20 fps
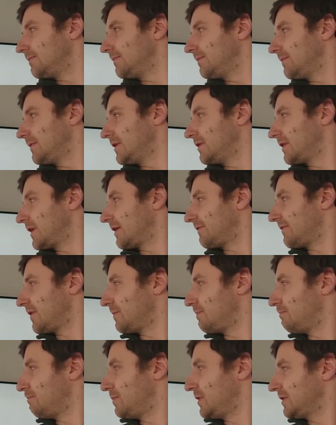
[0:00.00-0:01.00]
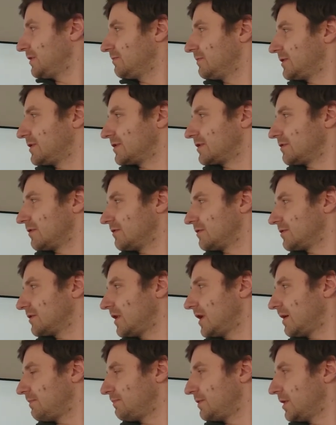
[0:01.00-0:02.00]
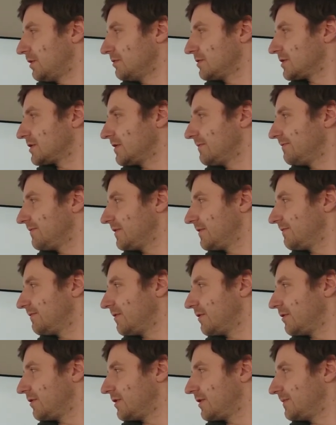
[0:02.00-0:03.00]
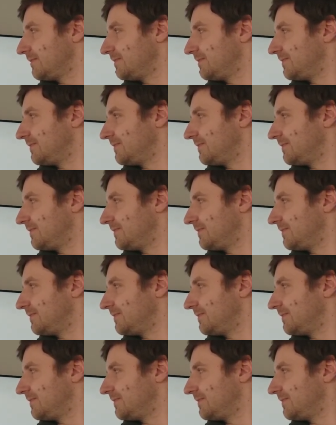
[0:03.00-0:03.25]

Then you have a pod, which is also upload something to